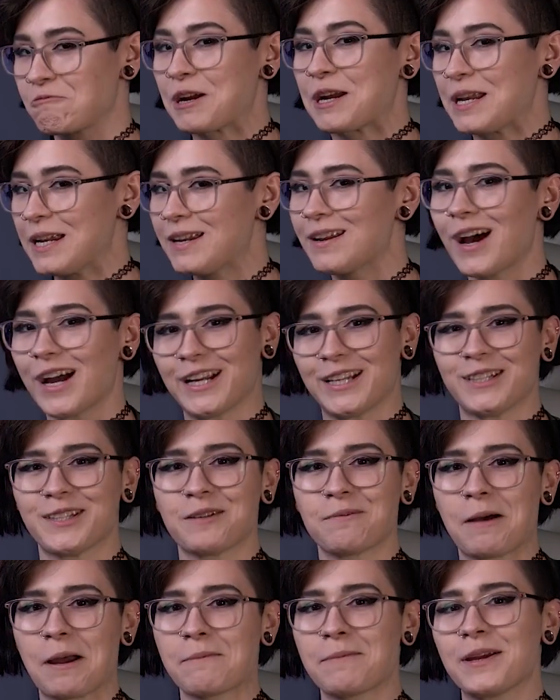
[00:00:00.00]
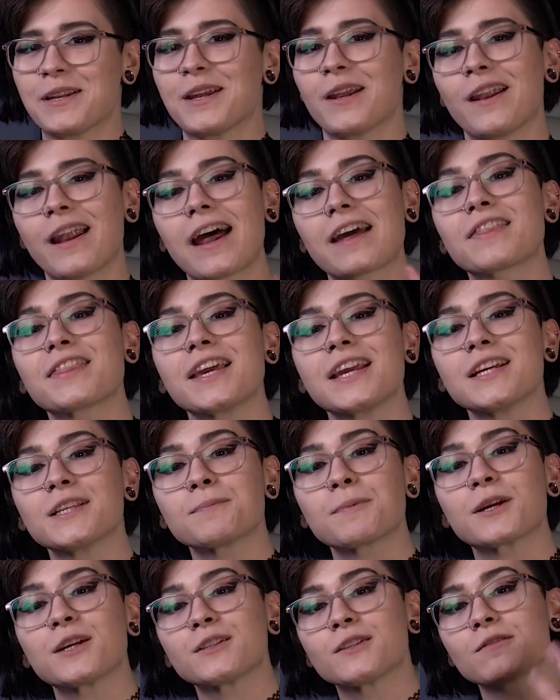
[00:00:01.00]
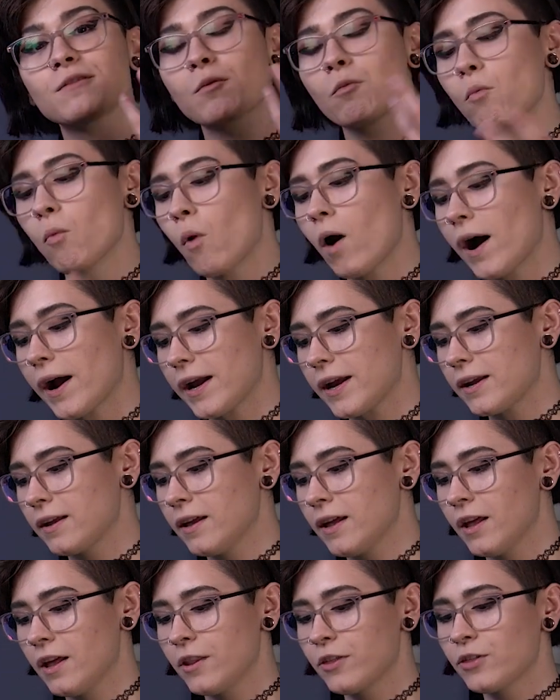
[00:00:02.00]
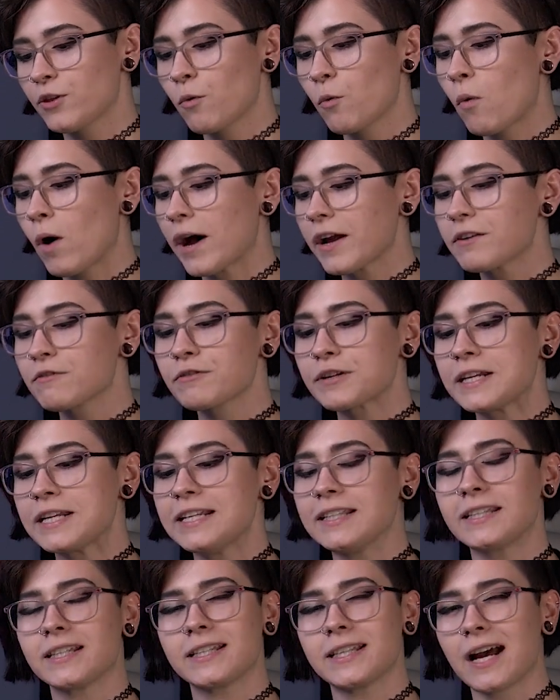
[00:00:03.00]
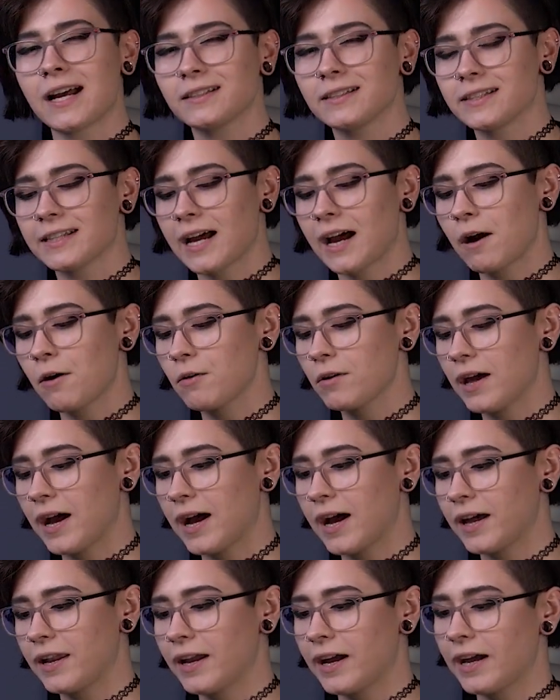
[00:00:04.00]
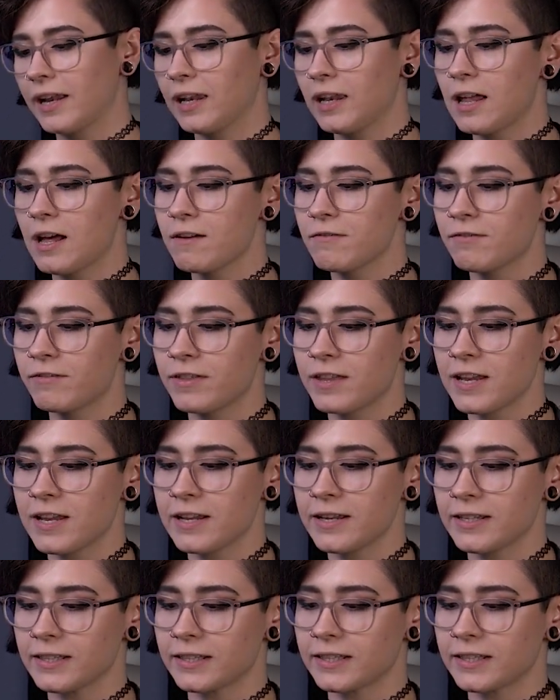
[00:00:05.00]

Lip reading: really nice in my opinion, and I think it's because of the white. The white really stands out and I love the